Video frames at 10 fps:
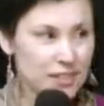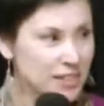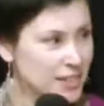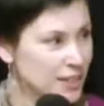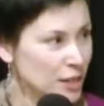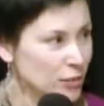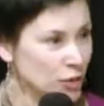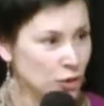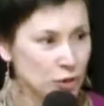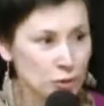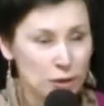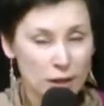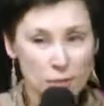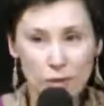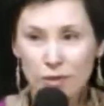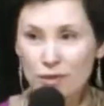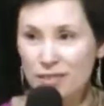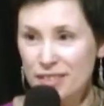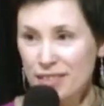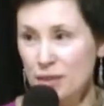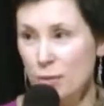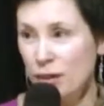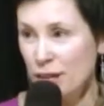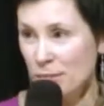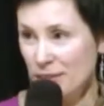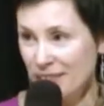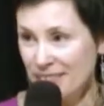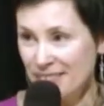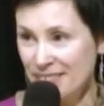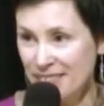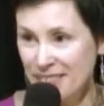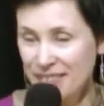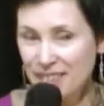to discover who I was as a well person.